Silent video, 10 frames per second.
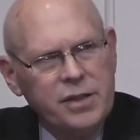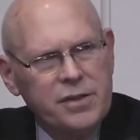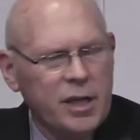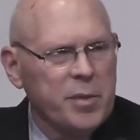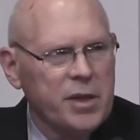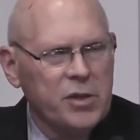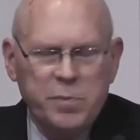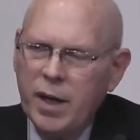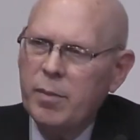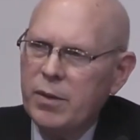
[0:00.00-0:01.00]
and some of those
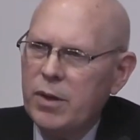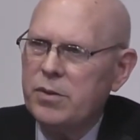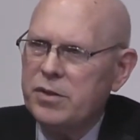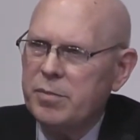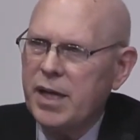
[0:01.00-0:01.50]
probably wrote some